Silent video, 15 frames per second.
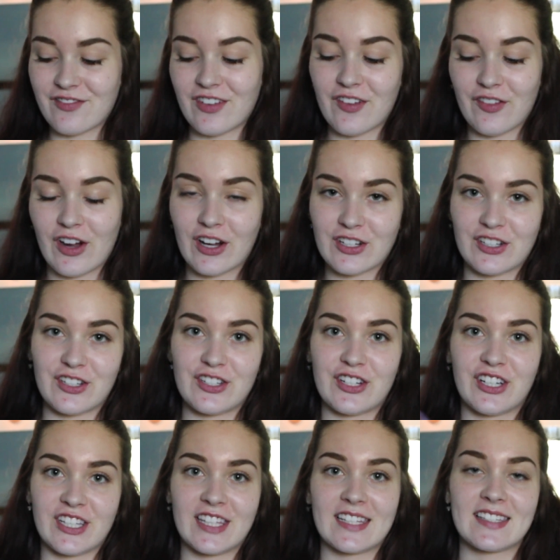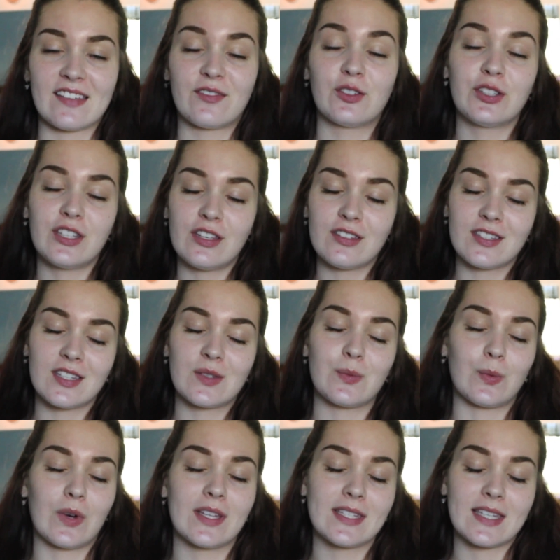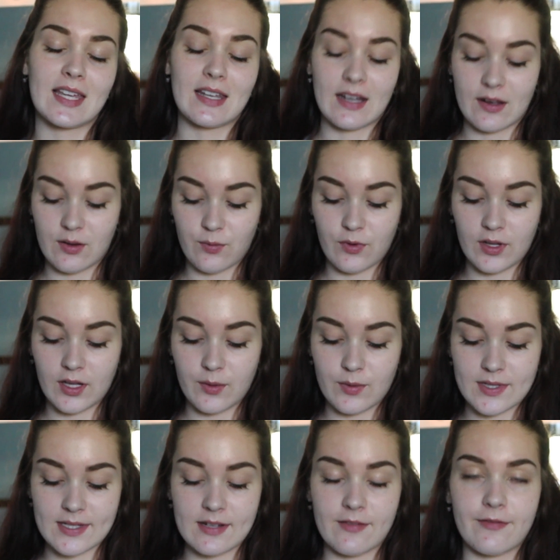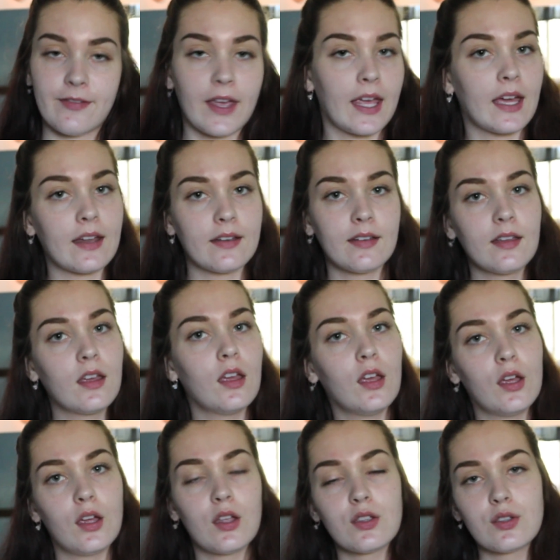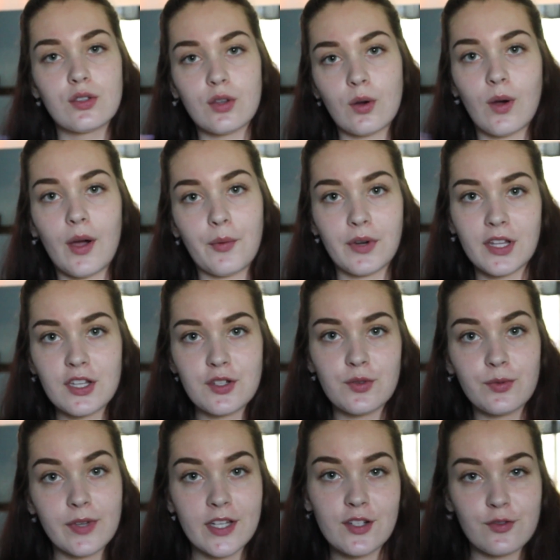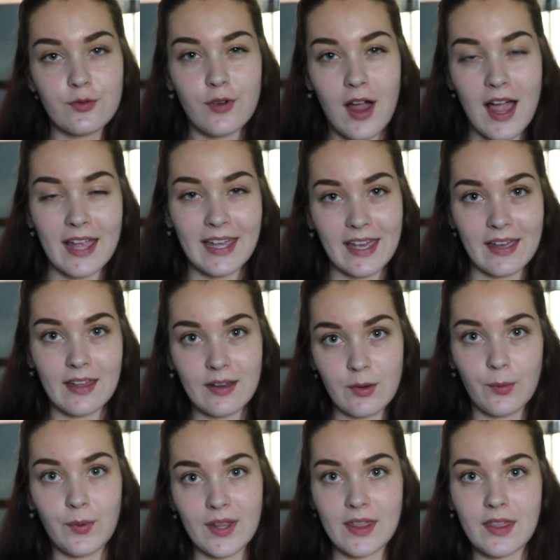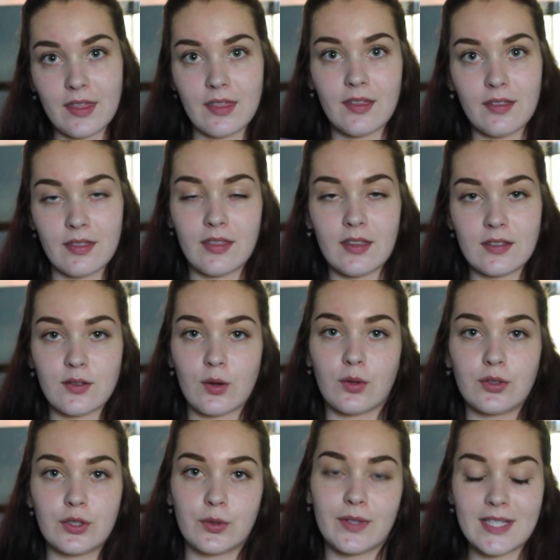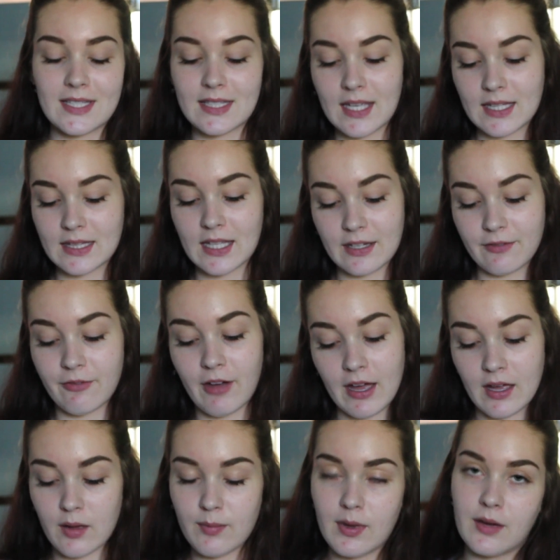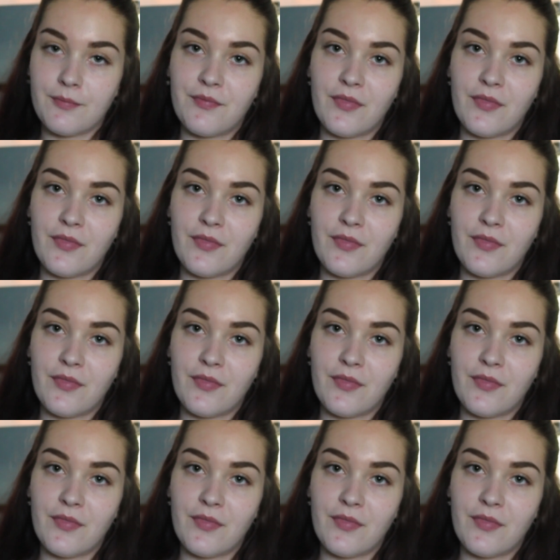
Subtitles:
I've never actually shooken this. I've only used this once and I really wasn't a fan. So I wanted to retry it with this whole dewy skin vibe.